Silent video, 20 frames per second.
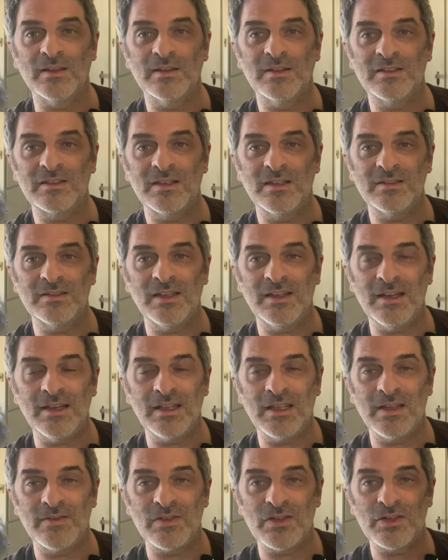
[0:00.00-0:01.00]
It's because they
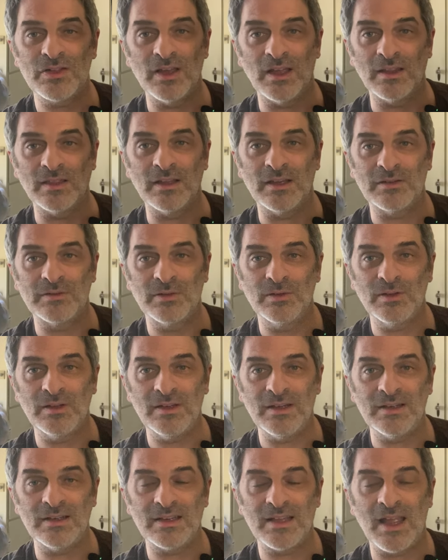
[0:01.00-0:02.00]
didn't give a shit. They truly
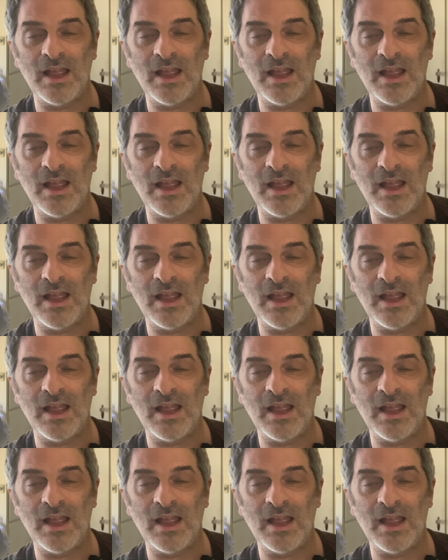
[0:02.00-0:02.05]
didn't